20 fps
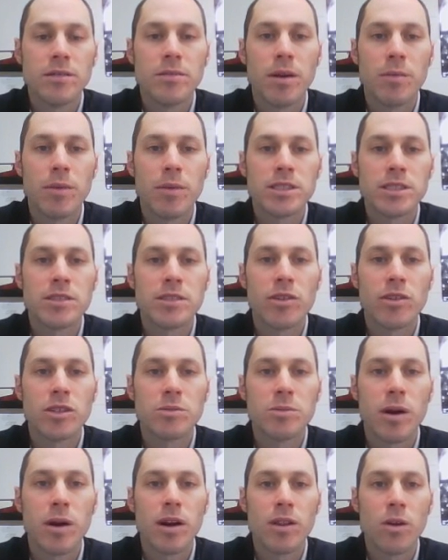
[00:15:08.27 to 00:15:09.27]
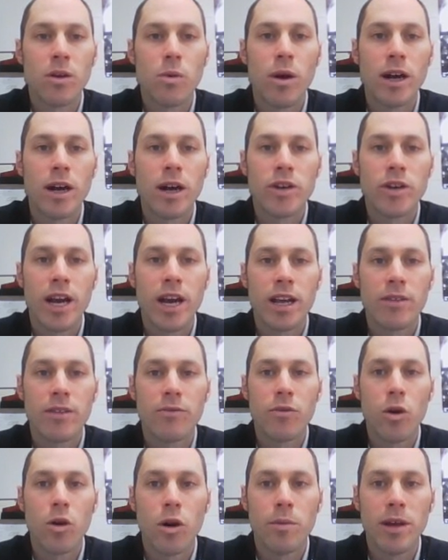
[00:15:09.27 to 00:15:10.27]
Remember, that's the first part of the quadratic
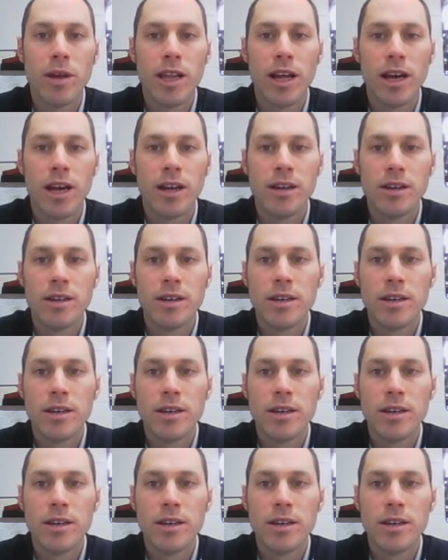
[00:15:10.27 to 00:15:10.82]
formula.